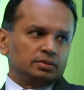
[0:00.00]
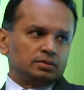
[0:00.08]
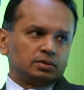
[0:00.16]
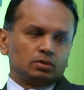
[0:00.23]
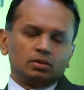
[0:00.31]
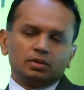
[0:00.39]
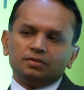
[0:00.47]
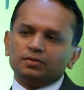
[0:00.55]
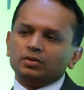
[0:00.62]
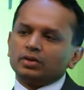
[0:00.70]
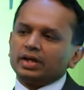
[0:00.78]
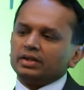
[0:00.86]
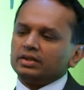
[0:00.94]
So if you
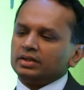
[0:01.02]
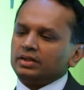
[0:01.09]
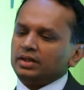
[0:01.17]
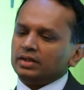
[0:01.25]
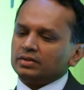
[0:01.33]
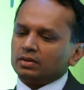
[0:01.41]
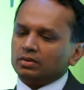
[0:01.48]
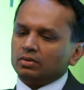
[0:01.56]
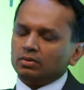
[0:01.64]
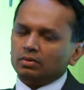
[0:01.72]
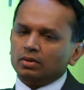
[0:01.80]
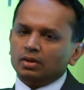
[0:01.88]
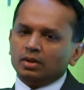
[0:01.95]
look at 30 years
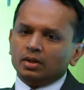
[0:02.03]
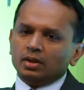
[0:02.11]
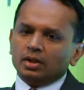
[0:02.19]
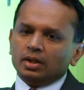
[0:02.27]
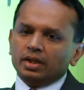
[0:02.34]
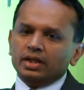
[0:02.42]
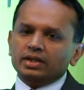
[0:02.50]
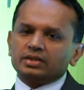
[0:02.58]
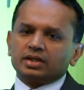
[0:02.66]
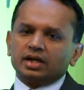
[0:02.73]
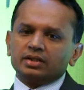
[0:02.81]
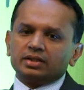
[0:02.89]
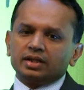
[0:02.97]
ago, each
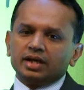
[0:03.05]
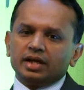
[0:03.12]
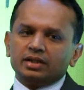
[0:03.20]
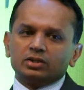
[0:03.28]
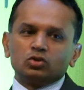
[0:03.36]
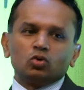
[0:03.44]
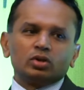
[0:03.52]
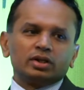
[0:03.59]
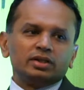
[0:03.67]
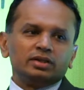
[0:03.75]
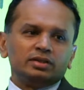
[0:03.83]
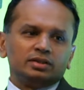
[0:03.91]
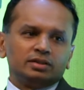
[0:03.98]
country had a
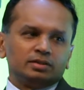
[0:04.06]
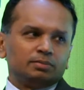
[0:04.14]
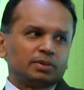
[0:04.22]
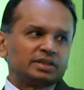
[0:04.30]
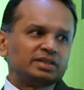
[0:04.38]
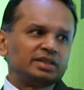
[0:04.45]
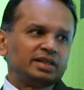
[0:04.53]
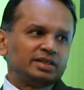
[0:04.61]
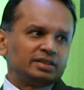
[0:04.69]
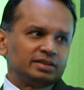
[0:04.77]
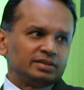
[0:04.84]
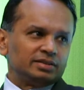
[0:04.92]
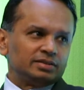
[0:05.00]
token
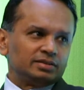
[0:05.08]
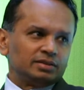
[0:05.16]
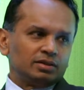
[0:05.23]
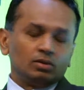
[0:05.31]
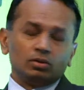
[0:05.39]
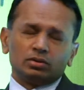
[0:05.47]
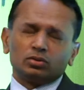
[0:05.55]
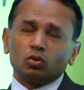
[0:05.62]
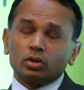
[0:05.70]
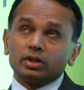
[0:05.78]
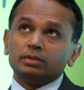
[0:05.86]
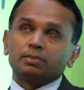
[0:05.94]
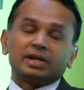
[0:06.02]
presentation or
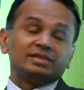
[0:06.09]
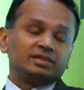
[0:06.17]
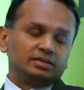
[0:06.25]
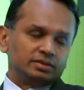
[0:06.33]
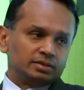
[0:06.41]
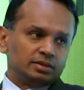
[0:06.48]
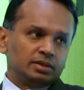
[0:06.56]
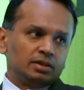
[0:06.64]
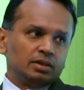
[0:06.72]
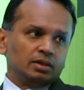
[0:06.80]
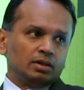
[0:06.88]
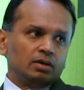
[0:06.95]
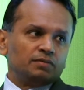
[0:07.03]
token presence
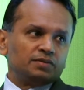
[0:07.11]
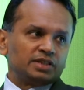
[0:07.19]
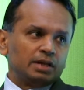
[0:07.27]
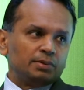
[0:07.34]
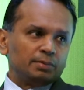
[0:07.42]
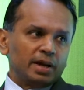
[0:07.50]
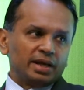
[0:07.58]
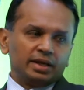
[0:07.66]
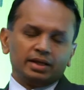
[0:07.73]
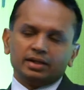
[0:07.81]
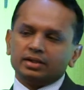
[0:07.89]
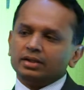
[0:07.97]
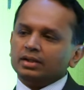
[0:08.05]
of Islamic banking.